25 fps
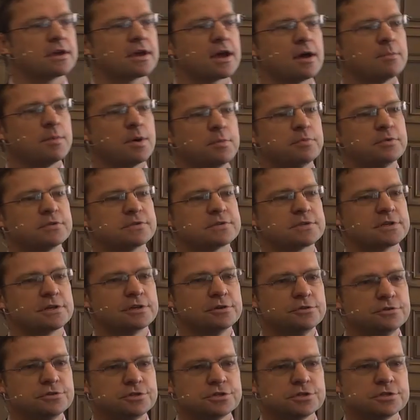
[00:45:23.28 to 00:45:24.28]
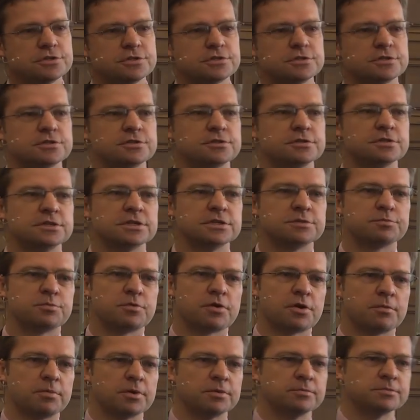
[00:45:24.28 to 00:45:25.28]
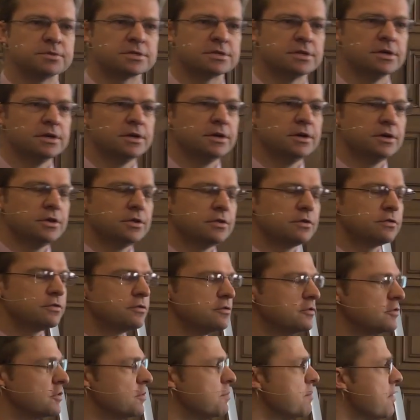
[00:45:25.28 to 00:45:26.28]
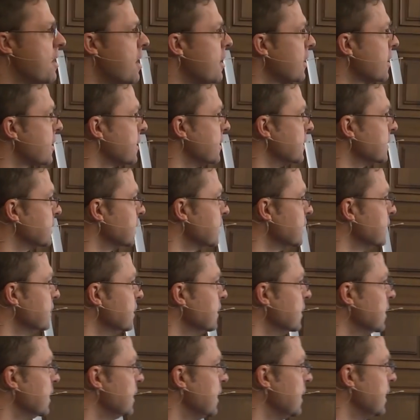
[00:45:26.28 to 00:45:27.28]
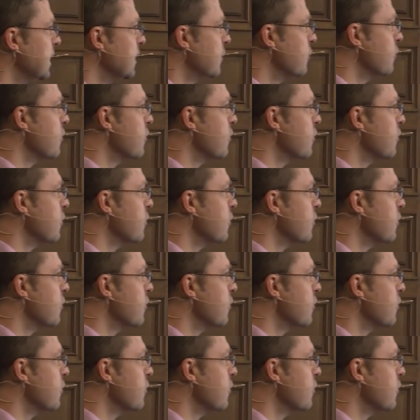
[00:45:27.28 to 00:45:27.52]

come up with solutions to these problems through the market, it